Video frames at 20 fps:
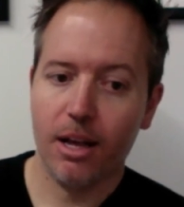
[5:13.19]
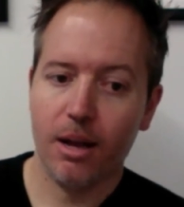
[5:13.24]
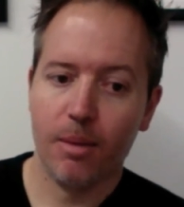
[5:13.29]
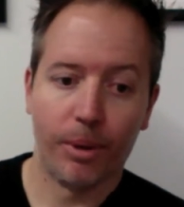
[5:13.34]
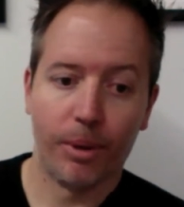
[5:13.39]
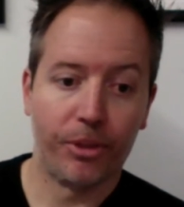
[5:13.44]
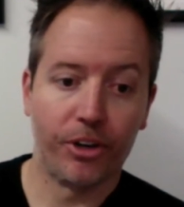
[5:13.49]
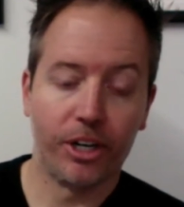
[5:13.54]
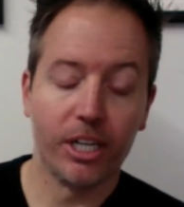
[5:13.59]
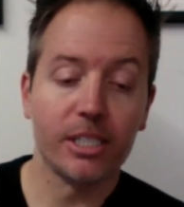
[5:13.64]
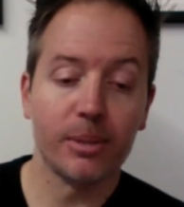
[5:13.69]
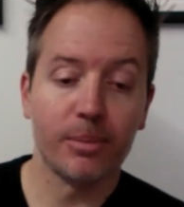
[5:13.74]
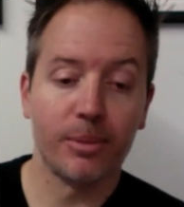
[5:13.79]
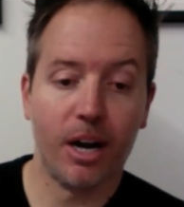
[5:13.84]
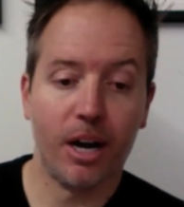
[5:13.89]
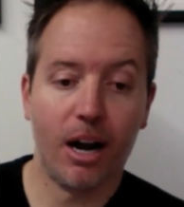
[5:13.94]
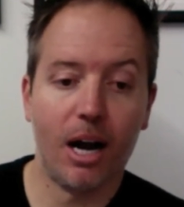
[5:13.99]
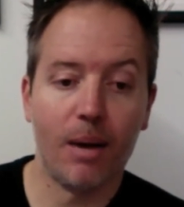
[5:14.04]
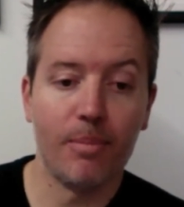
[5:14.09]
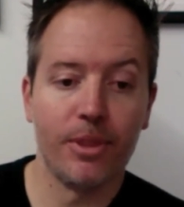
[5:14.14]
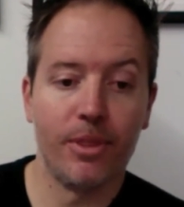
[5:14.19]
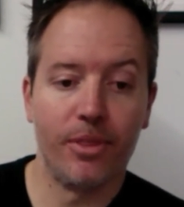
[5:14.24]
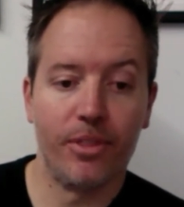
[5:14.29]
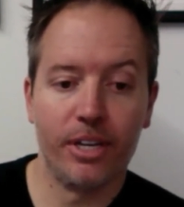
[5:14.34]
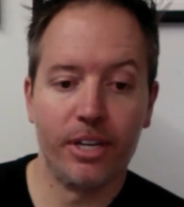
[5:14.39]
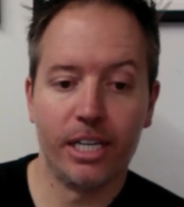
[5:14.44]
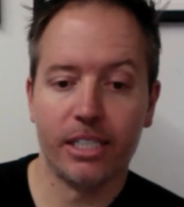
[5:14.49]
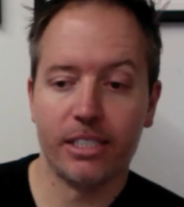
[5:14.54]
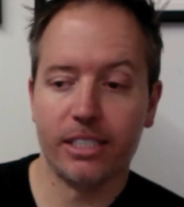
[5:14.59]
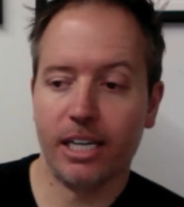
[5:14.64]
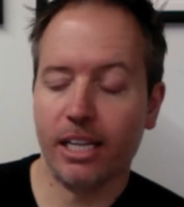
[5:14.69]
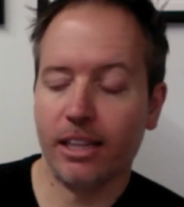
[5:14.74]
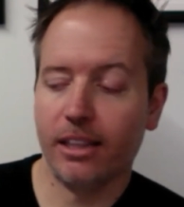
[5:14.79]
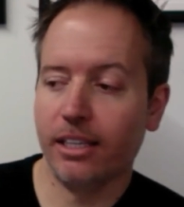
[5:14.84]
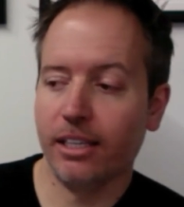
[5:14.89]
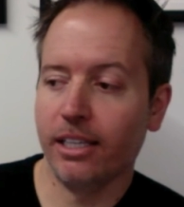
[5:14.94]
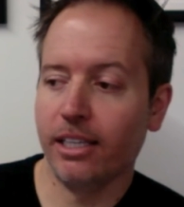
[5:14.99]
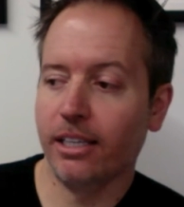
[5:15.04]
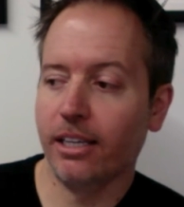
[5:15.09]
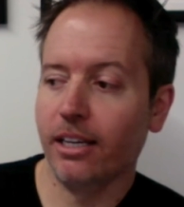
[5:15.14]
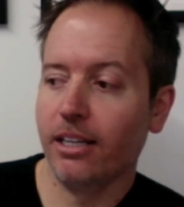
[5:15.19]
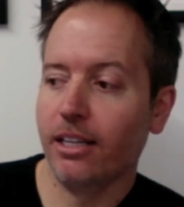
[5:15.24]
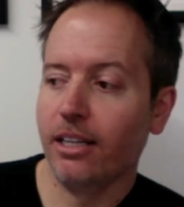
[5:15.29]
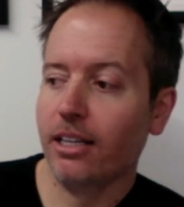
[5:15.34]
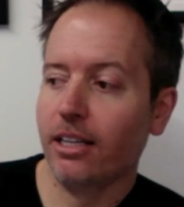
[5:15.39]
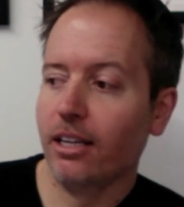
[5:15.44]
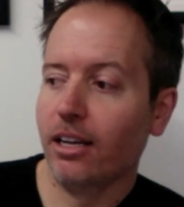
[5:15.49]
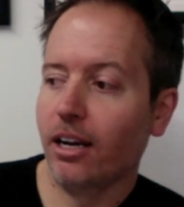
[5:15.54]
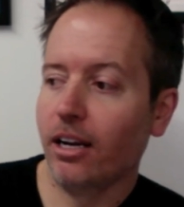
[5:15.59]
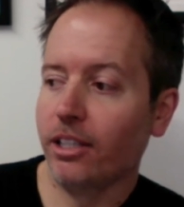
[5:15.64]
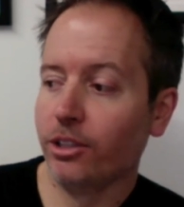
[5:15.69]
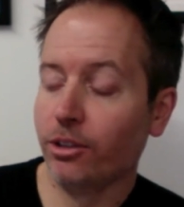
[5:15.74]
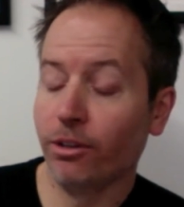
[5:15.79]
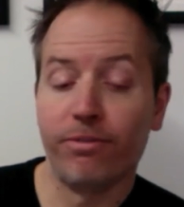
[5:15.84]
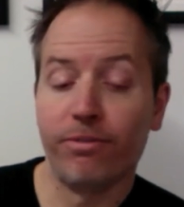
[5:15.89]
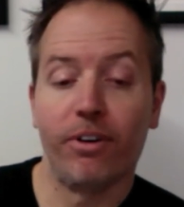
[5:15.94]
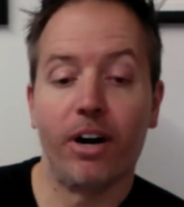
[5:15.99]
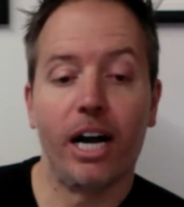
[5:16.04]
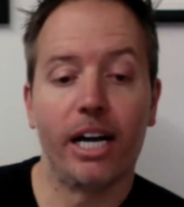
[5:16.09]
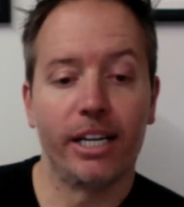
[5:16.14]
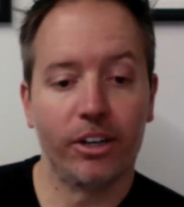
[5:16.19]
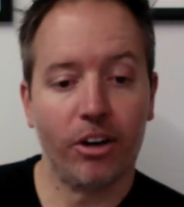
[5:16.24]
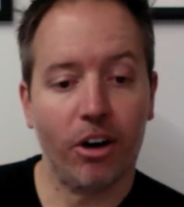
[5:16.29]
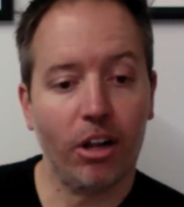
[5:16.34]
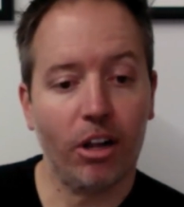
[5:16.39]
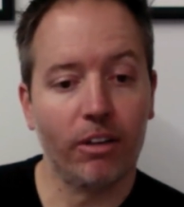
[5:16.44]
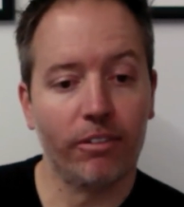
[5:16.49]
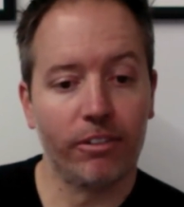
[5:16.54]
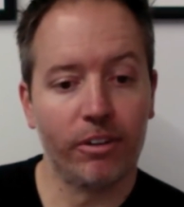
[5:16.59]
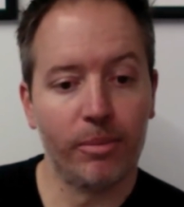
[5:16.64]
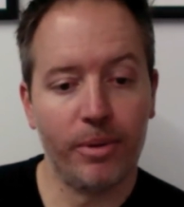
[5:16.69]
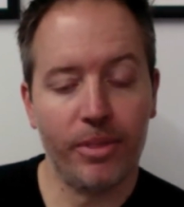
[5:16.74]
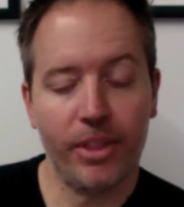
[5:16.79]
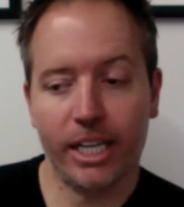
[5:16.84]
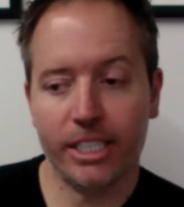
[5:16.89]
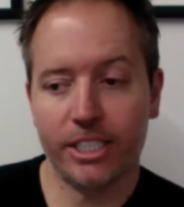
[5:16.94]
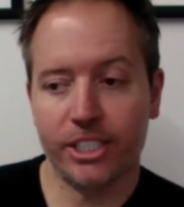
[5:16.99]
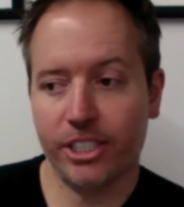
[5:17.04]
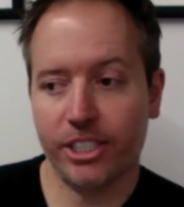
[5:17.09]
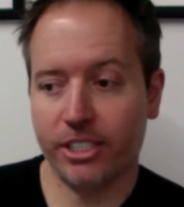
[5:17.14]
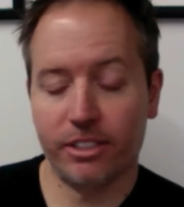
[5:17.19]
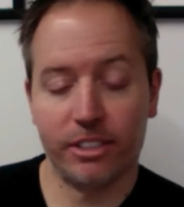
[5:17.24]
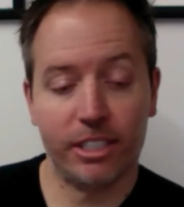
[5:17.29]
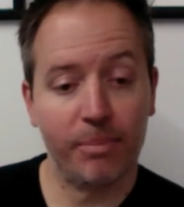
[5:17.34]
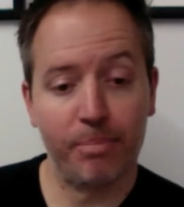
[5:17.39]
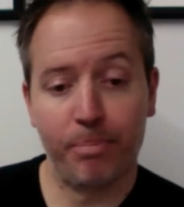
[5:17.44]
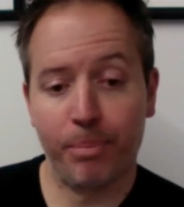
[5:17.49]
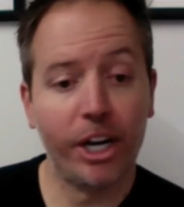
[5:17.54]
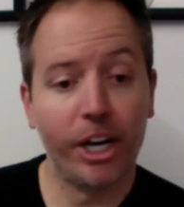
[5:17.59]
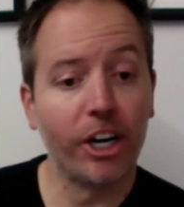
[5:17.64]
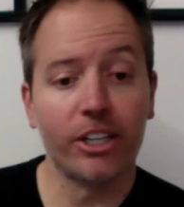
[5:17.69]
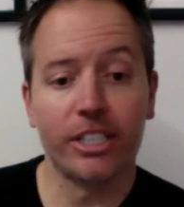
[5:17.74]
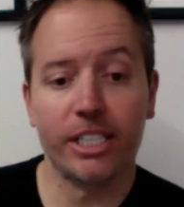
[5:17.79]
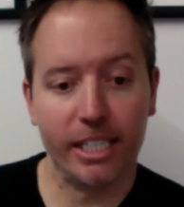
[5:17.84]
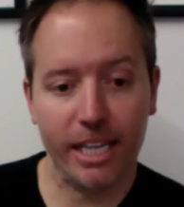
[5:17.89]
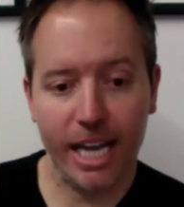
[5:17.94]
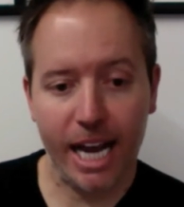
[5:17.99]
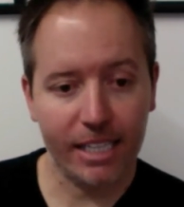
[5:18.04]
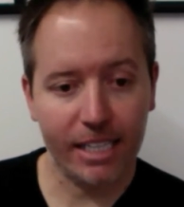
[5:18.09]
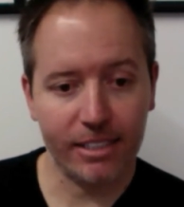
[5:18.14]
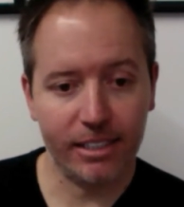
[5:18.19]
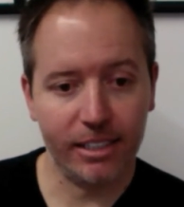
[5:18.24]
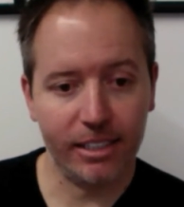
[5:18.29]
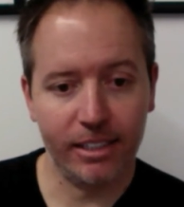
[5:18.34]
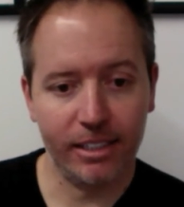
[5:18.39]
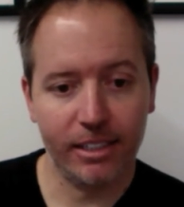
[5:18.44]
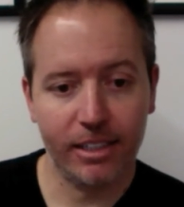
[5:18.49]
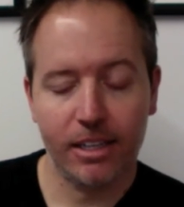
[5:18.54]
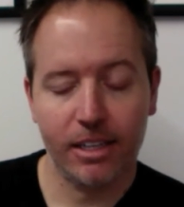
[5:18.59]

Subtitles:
But there is some common things that I think you'll find in all of them, and that's just pure tenacity.